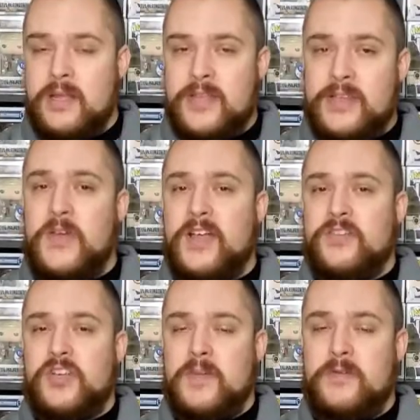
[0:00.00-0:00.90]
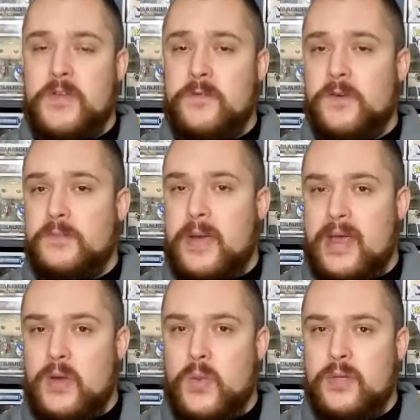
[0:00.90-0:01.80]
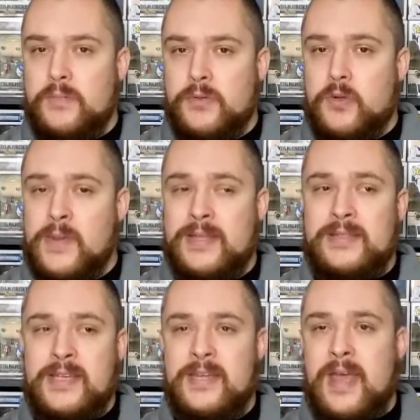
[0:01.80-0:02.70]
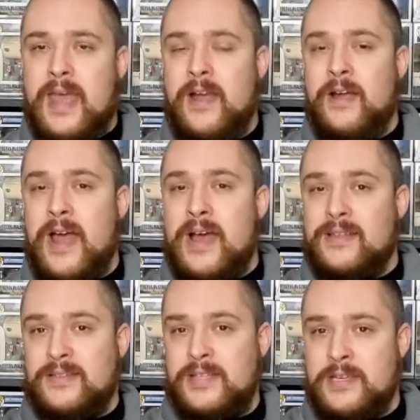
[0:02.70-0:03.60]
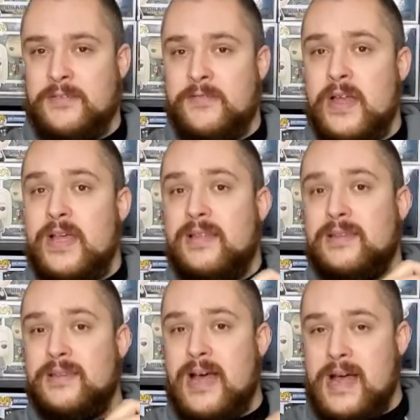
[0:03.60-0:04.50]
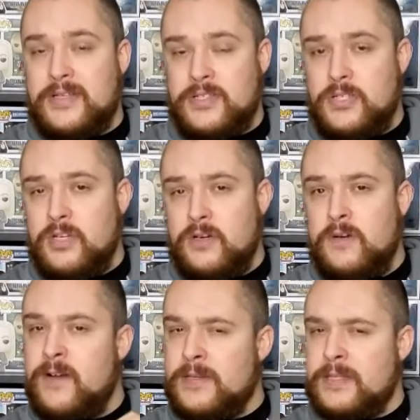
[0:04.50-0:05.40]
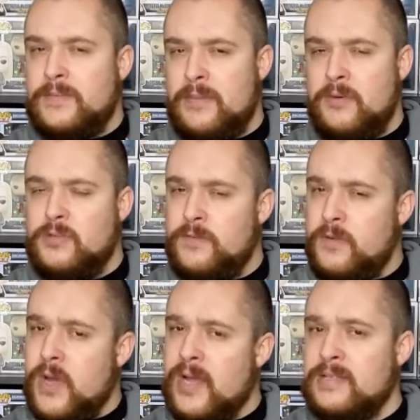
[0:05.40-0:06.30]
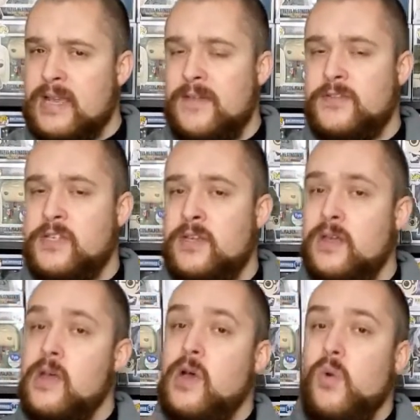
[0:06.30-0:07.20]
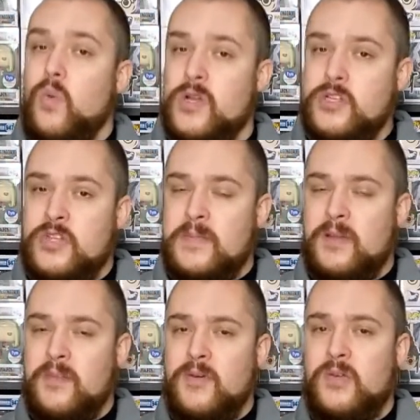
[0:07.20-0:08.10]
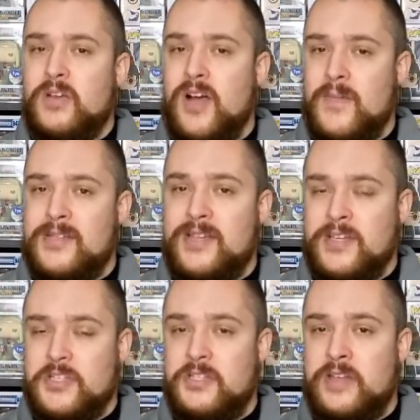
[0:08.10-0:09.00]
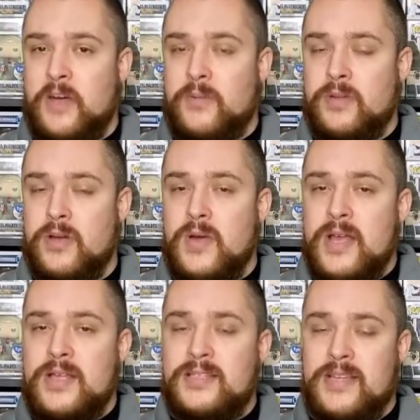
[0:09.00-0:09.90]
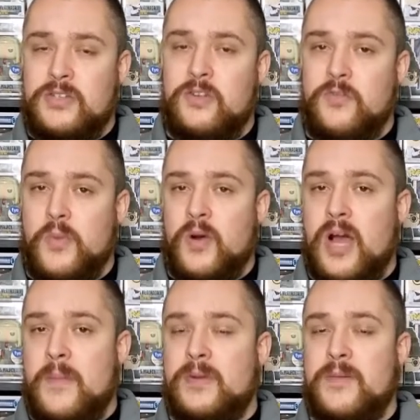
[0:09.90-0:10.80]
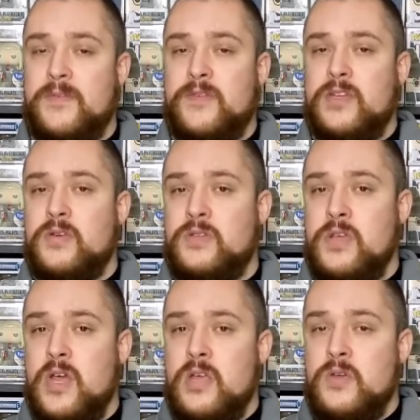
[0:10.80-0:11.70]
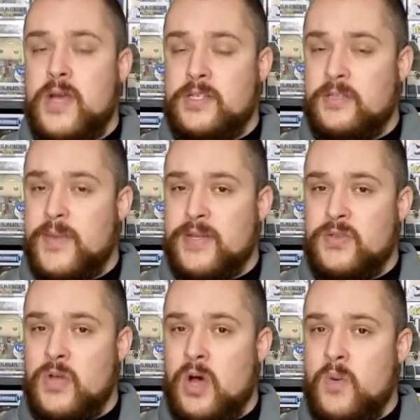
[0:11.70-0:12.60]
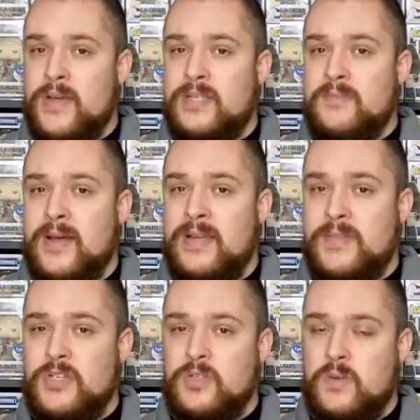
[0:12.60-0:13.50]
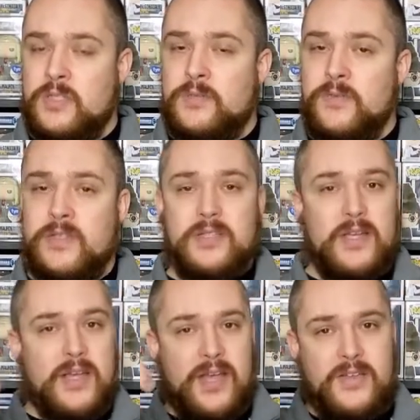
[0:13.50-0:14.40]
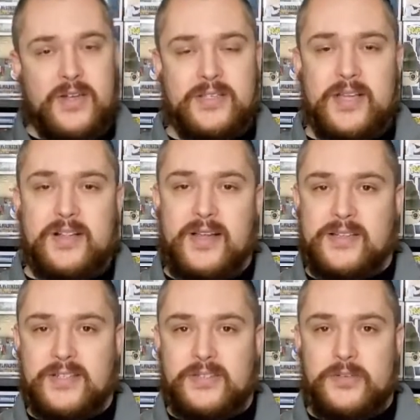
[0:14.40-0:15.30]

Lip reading: Thank you guys for checking my review for Penguin Bloom. It did air at TIFF last year around September. So if you guys have seen it, what'd you think? But let me know in the comment section down below and stay tuned for more up and coming videos. You guys are the best as always. My name is Just Watches Movies, and you guys stay classy, YouTube.